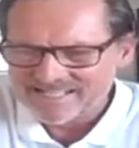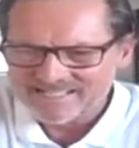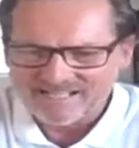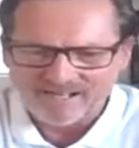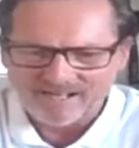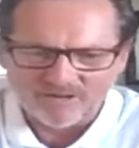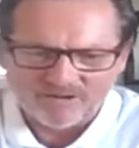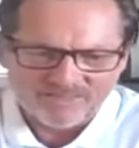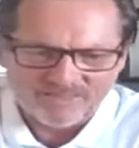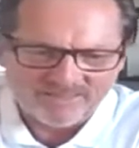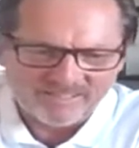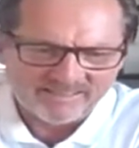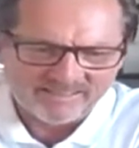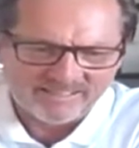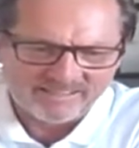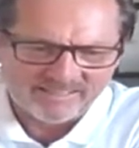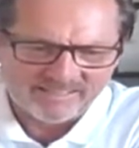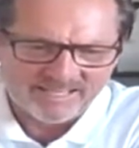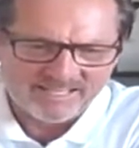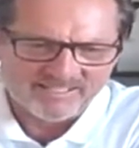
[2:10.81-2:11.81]
So I
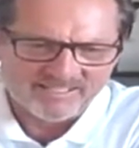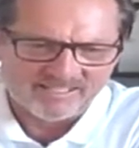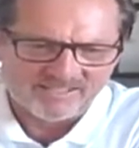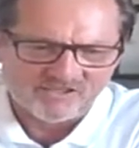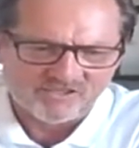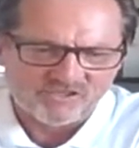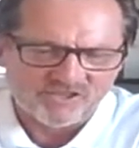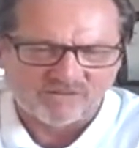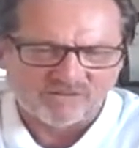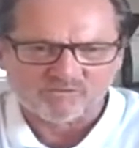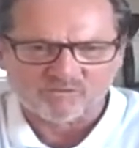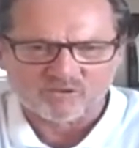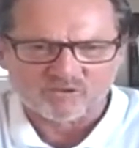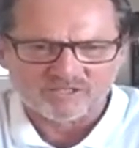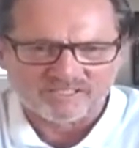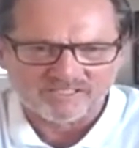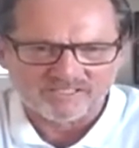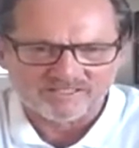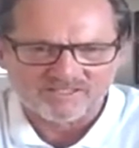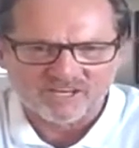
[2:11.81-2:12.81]
think that there's a
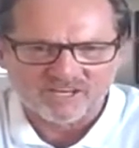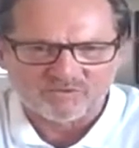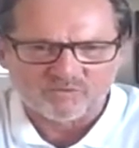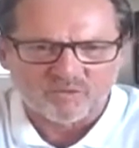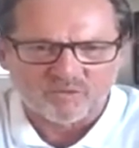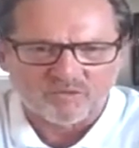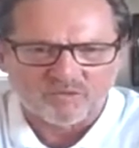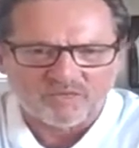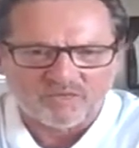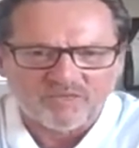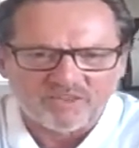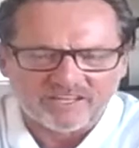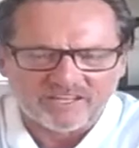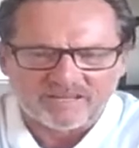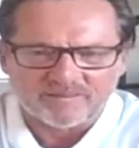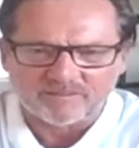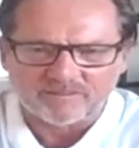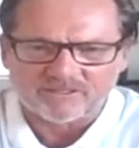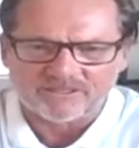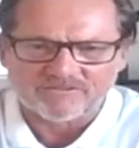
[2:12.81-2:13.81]
general general
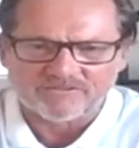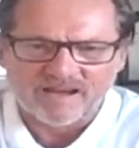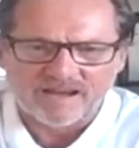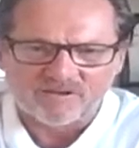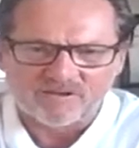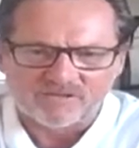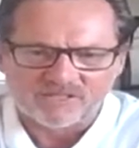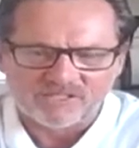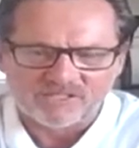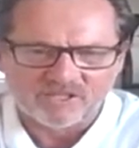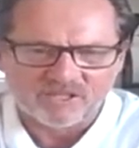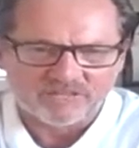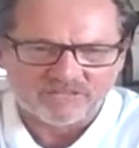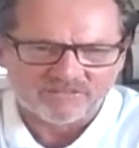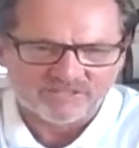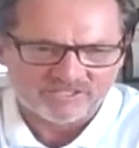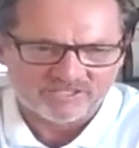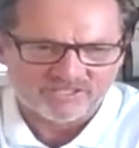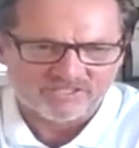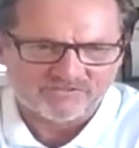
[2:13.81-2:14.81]
theme as far as
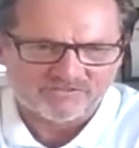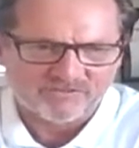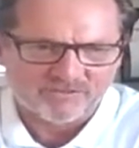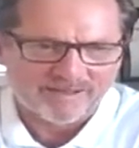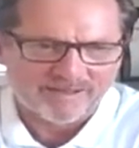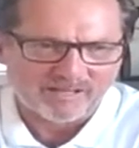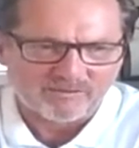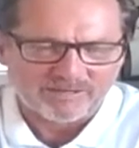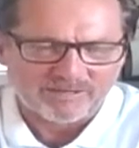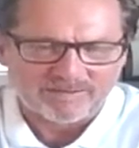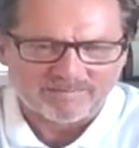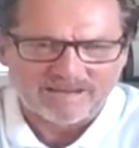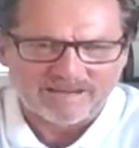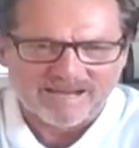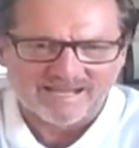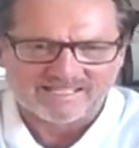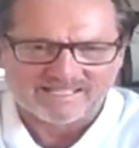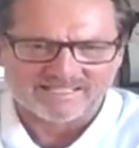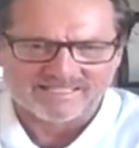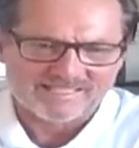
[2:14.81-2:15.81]
nervousness from equity
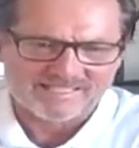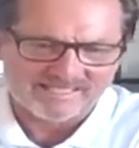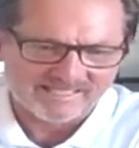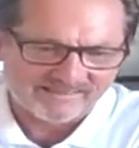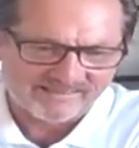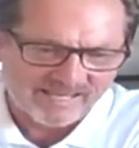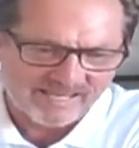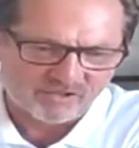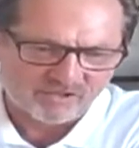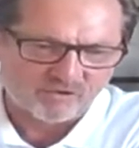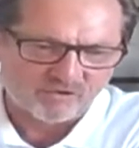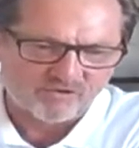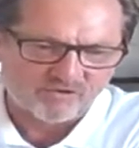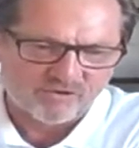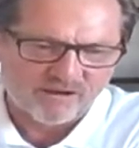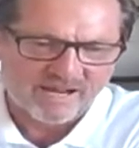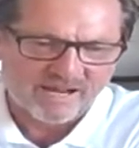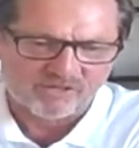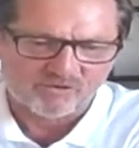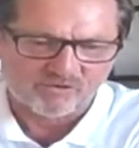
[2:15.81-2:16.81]
markets, and that
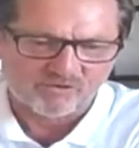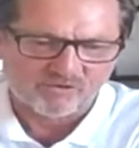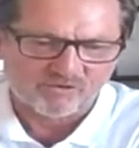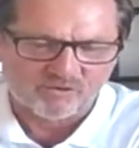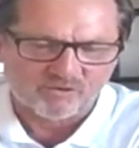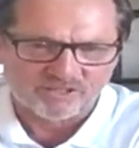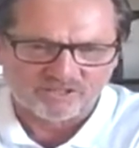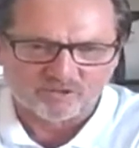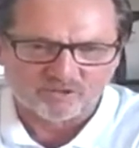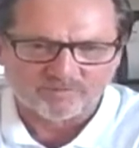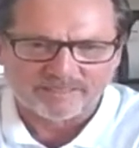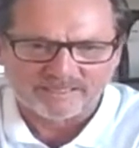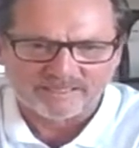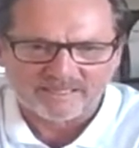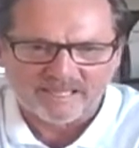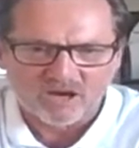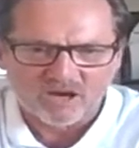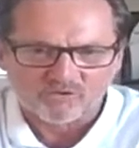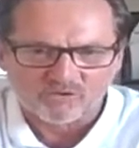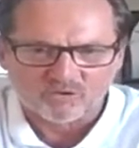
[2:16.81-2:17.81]
could drag crude a little
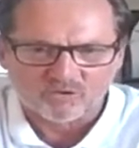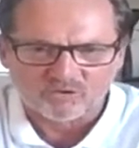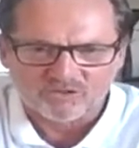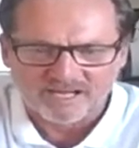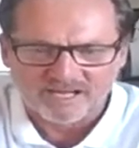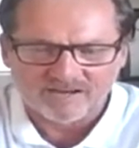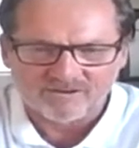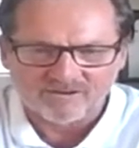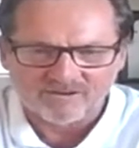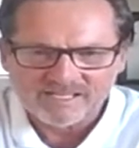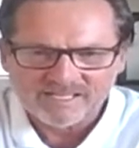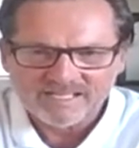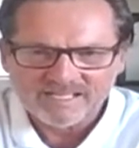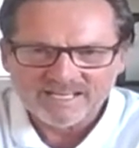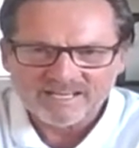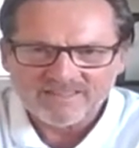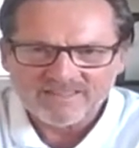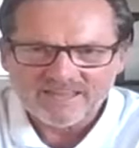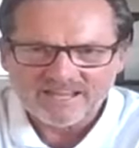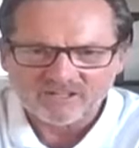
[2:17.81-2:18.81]
bit lower also.
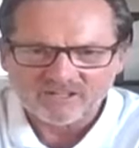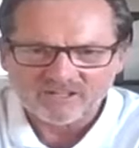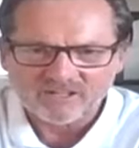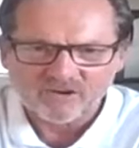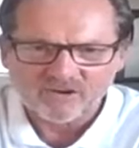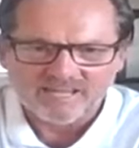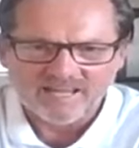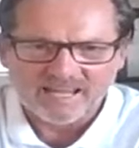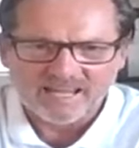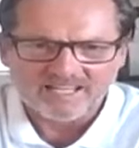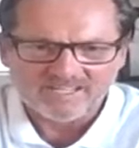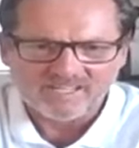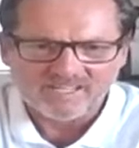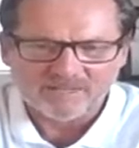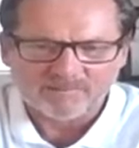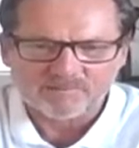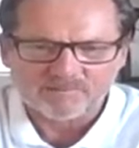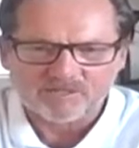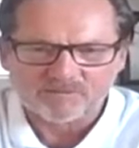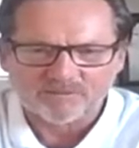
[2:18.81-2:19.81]
That hot air
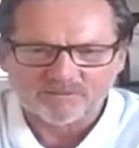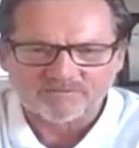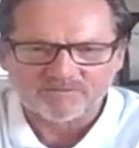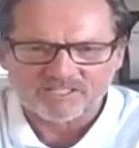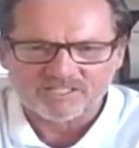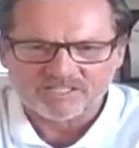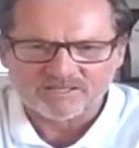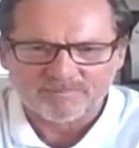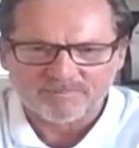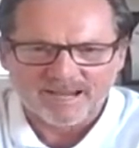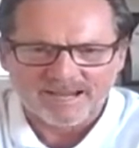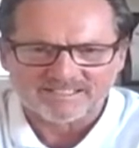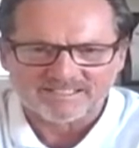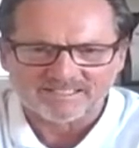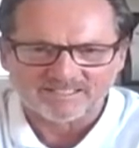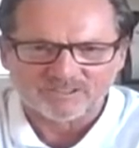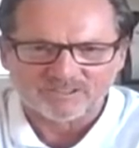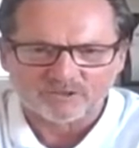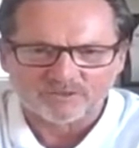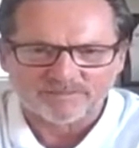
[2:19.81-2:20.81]
seems to have
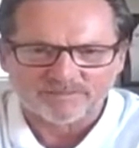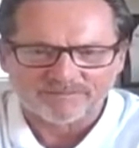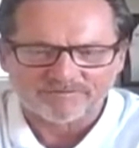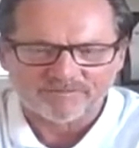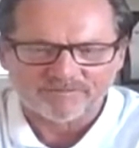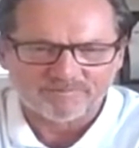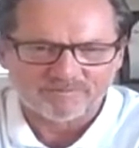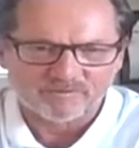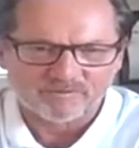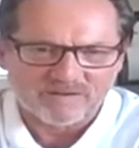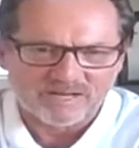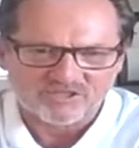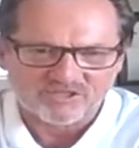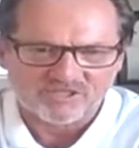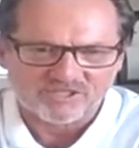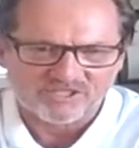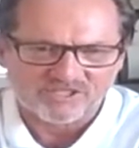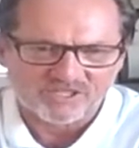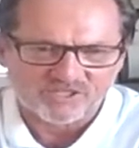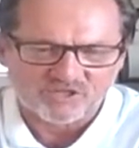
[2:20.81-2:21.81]
dissipated a little bit from the
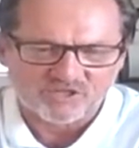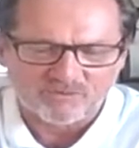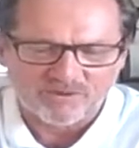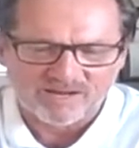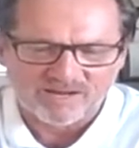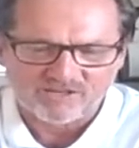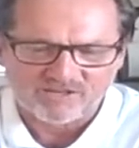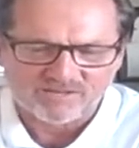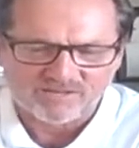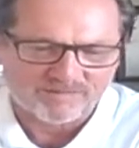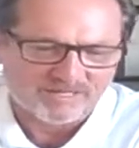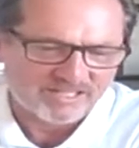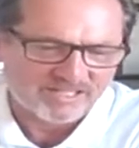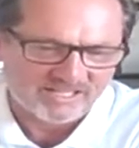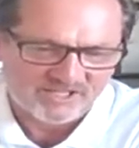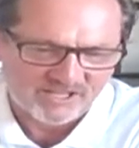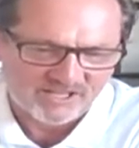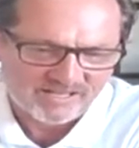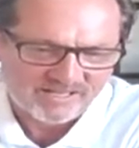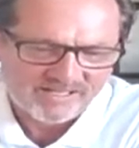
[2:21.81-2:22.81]
Russia situation,
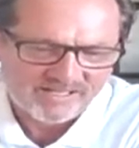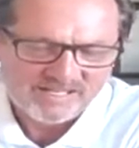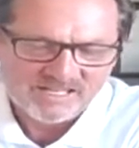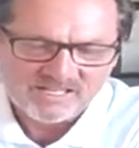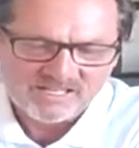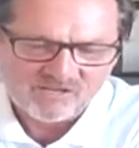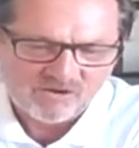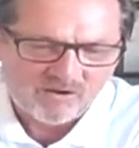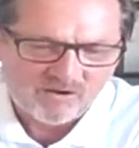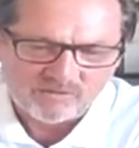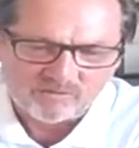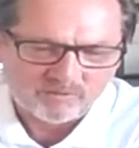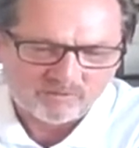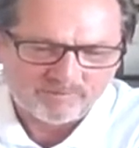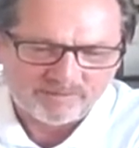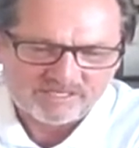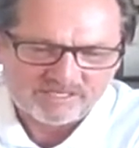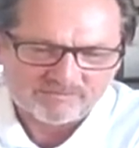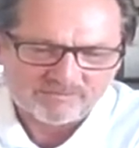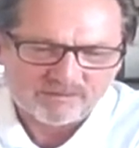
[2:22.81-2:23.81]
Manisha. So I
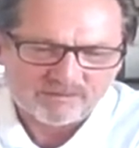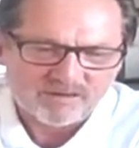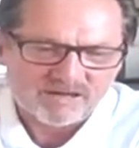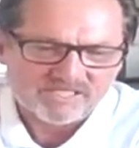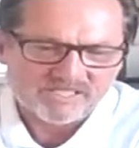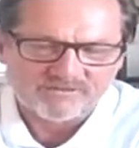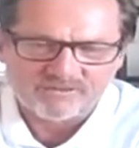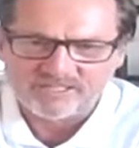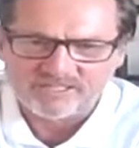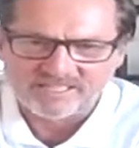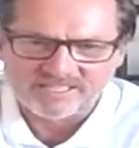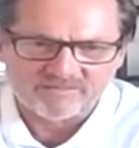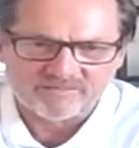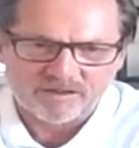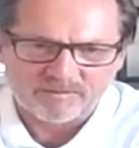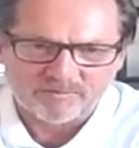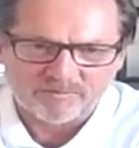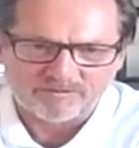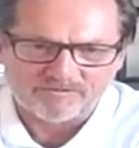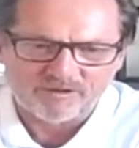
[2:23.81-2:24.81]
wouldn't be surprised for it to
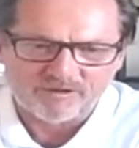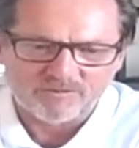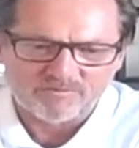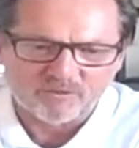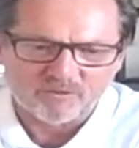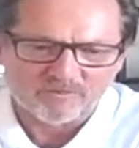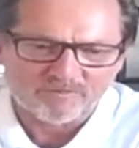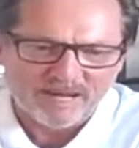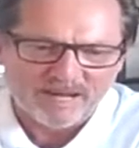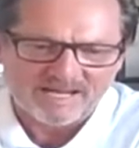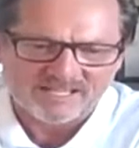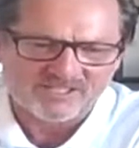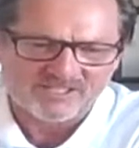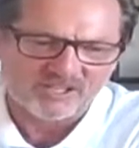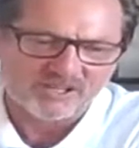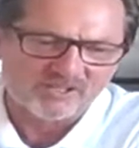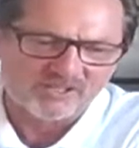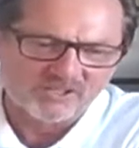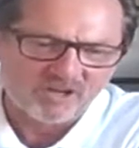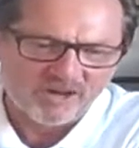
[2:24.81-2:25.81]
give up a few more
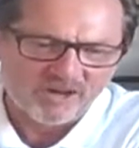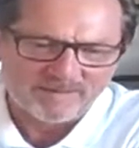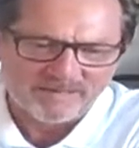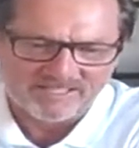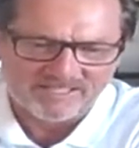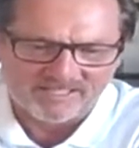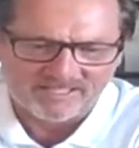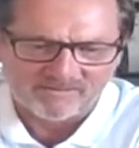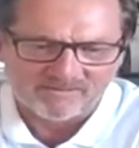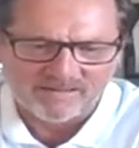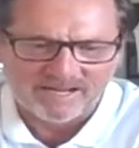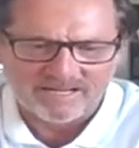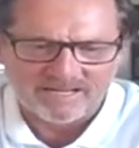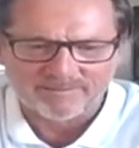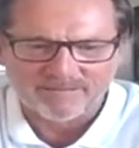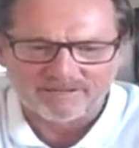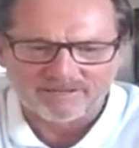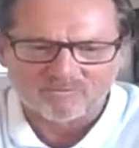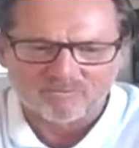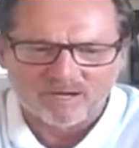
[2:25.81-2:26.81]
bucks. You got NYMEX at
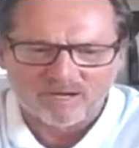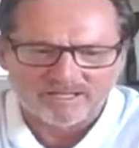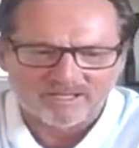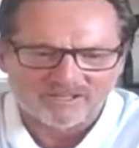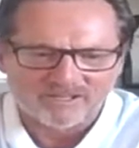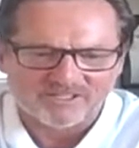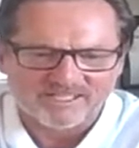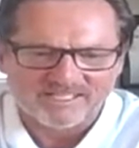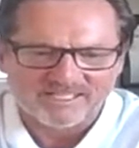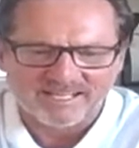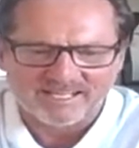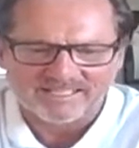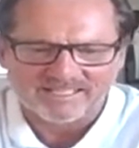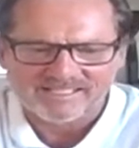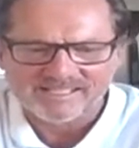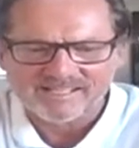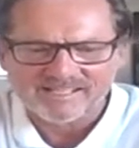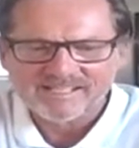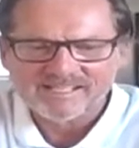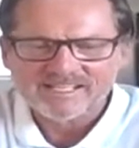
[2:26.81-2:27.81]
around about
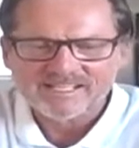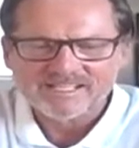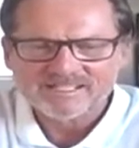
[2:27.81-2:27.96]
106.